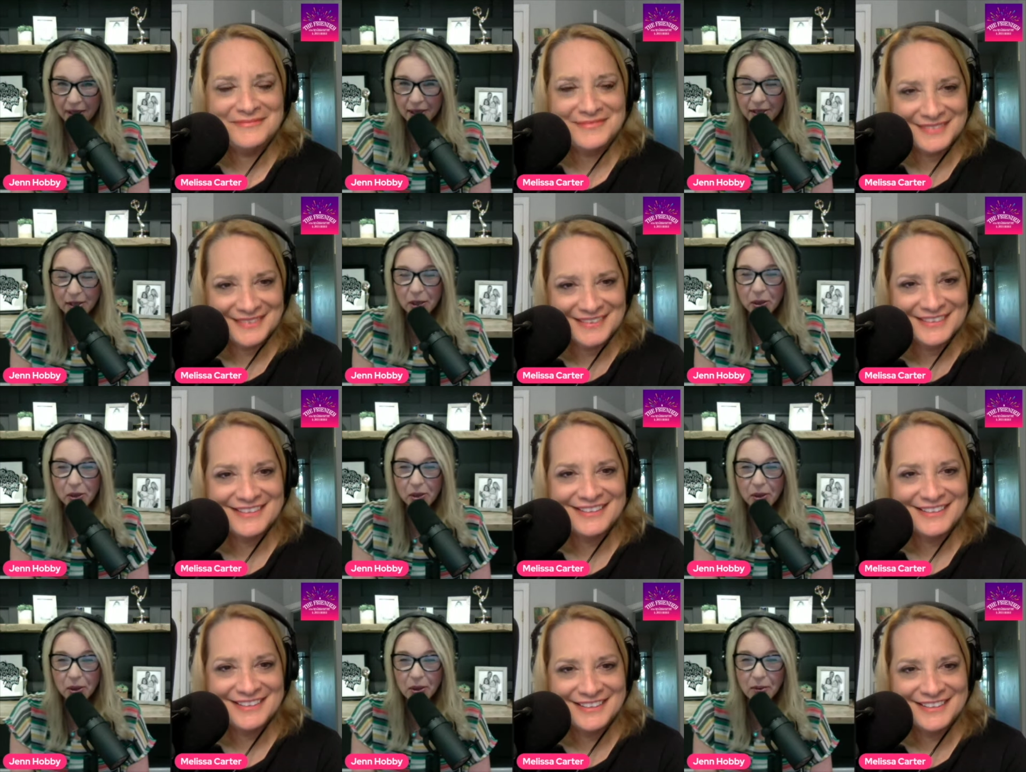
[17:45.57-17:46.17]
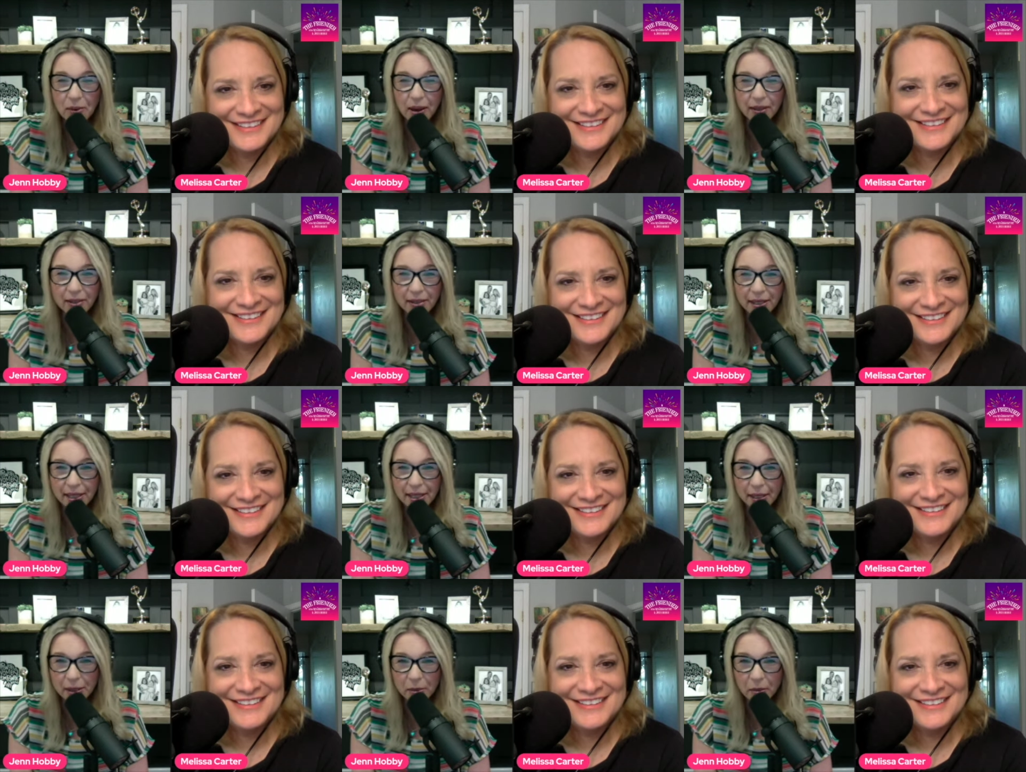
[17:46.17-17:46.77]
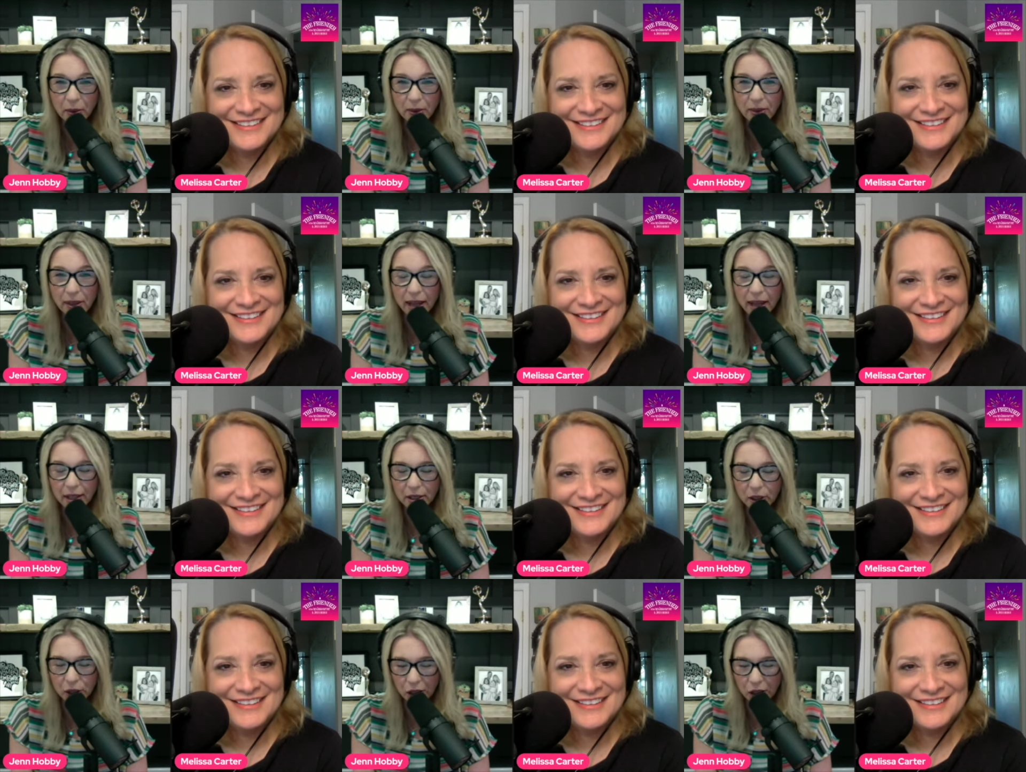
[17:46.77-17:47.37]
Speaker 1: It's usually around Dee Dee's birthday
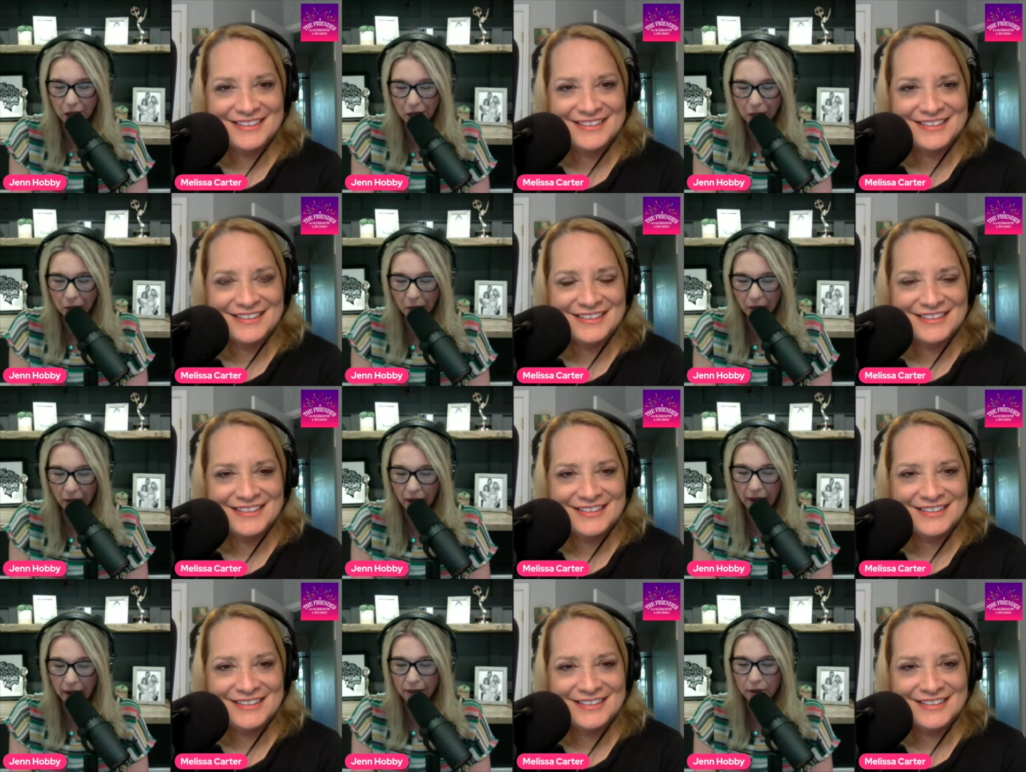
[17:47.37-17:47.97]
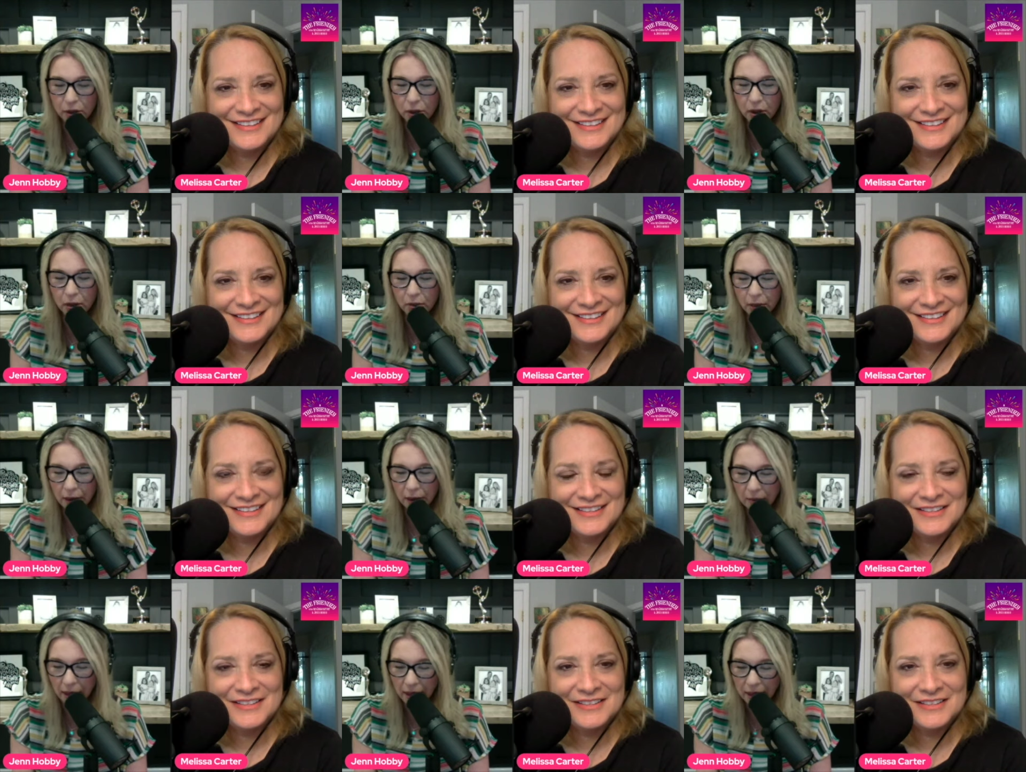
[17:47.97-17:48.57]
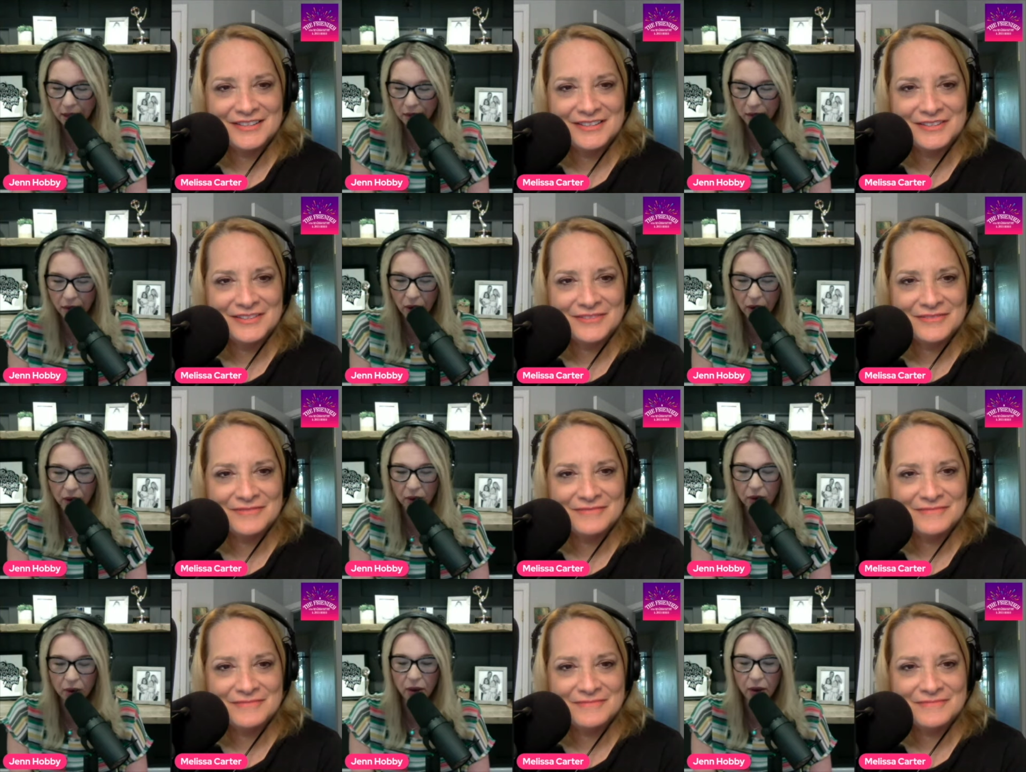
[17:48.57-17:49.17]
in January. I'll try to make Maids of
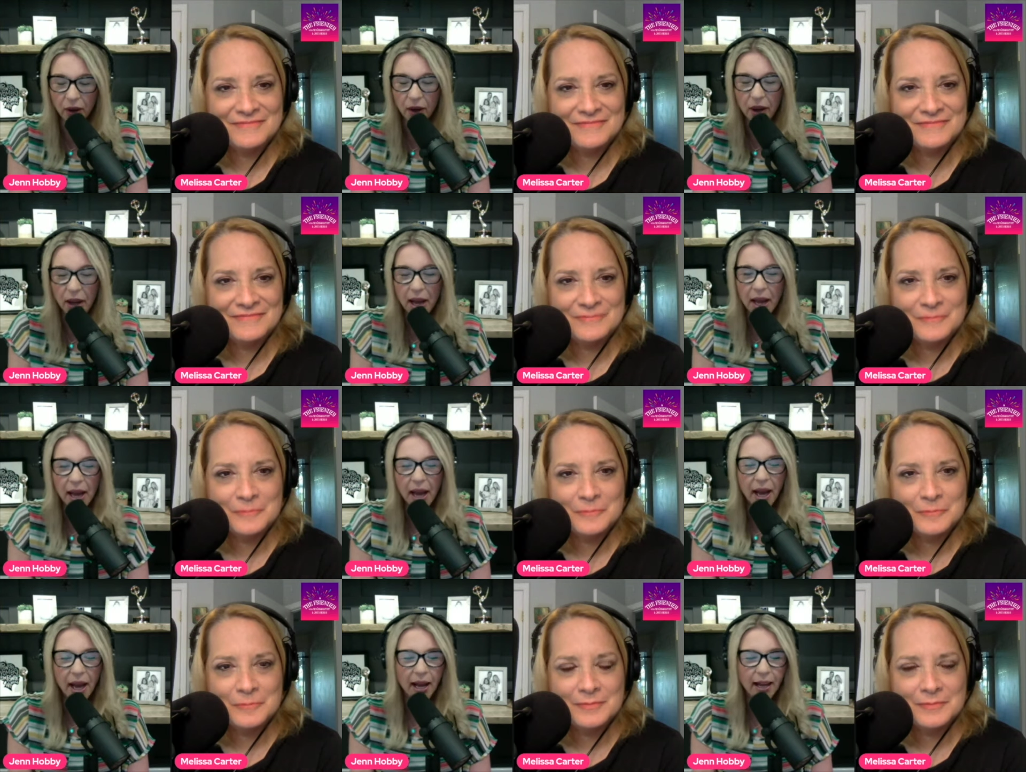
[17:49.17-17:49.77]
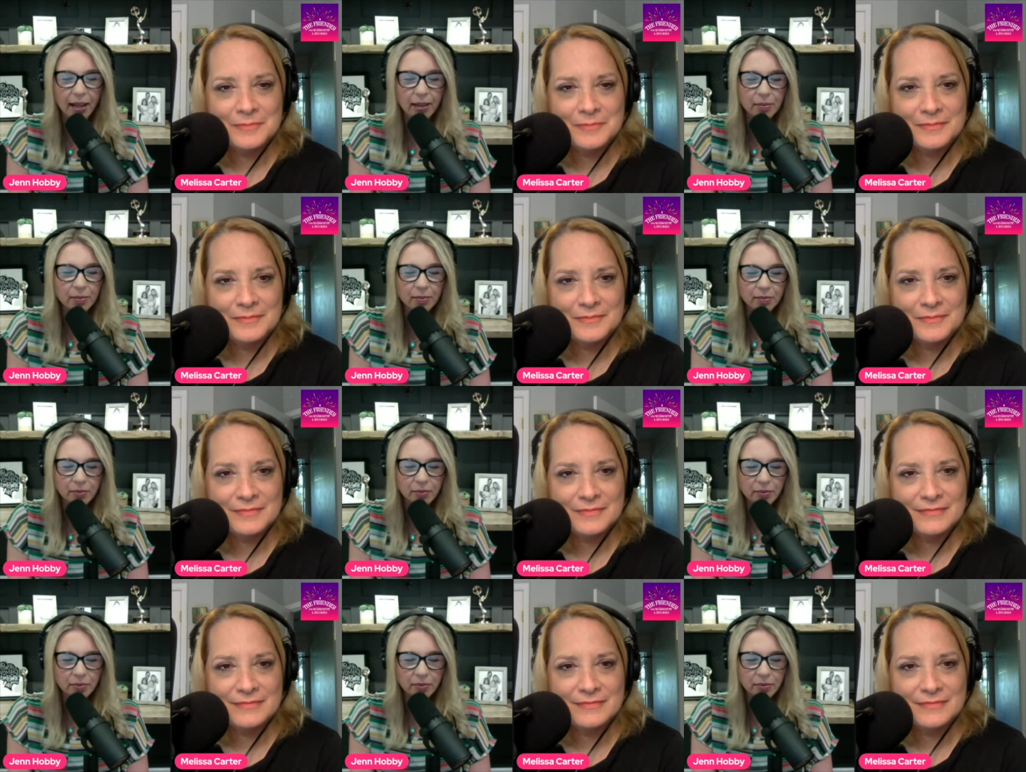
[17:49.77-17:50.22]
Honor. And